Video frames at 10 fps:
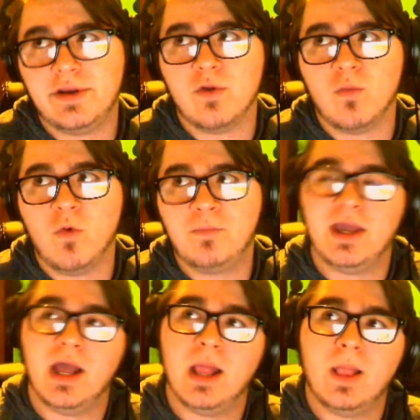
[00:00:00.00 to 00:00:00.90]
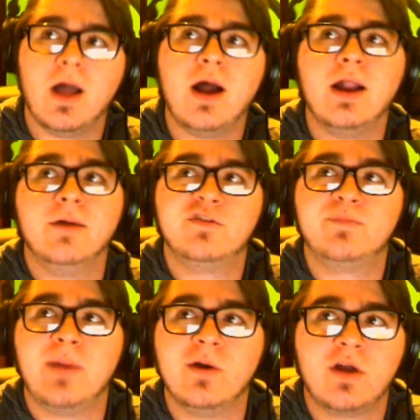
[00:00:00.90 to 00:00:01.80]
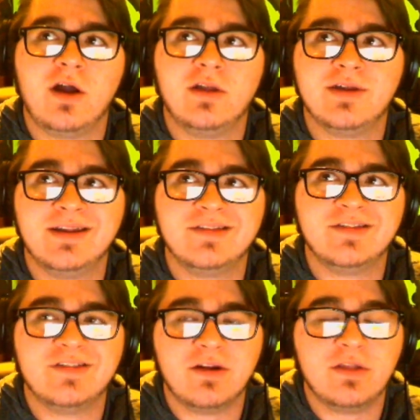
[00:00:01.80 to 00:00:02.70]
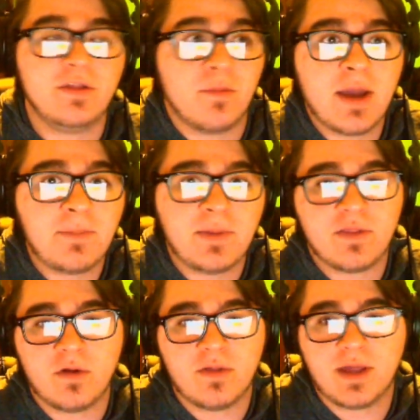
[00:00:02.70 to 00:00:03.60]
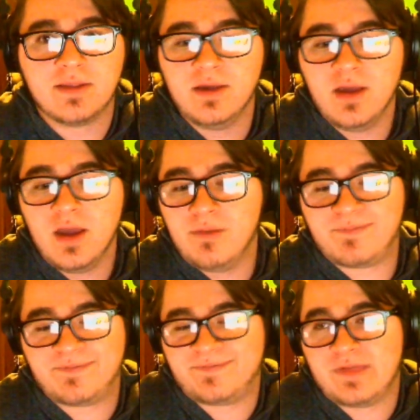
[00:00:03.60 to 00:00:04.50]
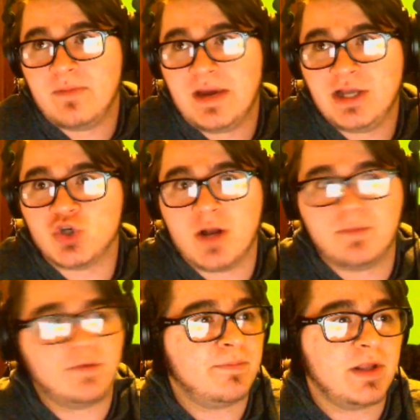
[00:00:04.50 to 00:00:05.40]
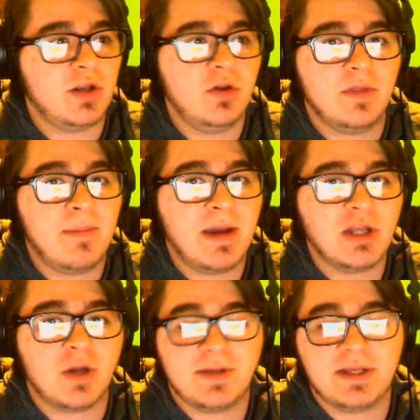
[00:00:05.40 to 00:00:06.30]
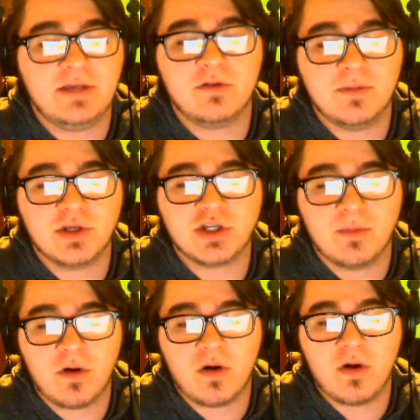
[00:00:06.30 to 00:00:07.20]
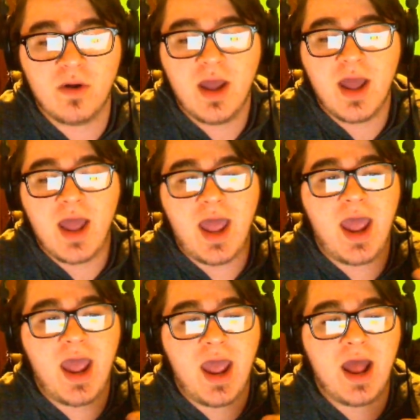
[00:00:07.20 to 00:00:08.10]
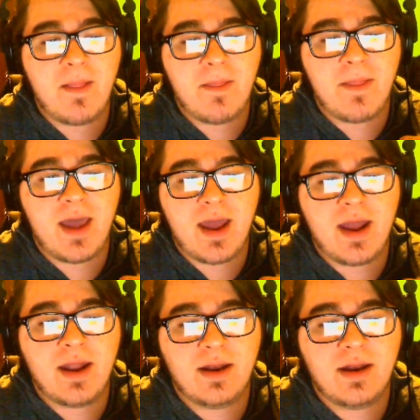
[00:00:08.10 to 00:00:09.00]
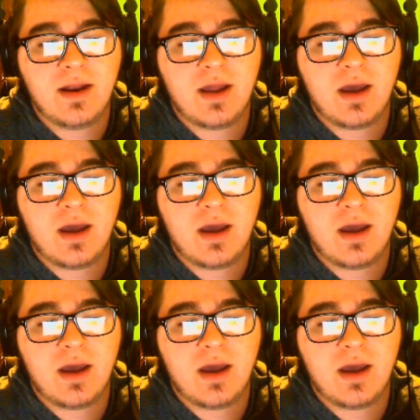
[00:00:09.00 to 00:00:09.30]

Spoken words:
won't be a lot of Spyro content necessarily. There might be, though. Like, they might drop something new. They might drop a teaser image tomorrow, and then